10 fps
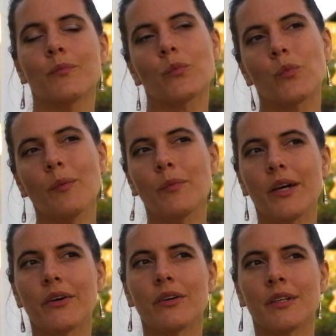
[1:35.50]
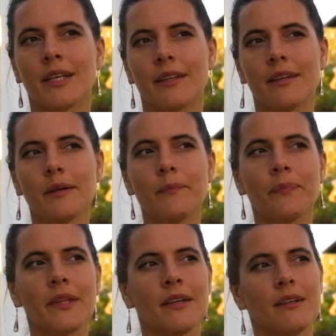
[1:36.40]
one way or another,
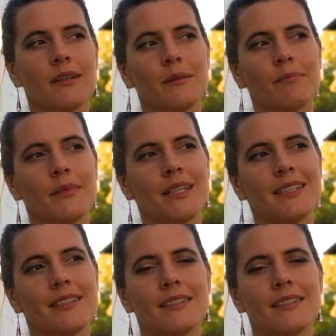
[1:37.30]
a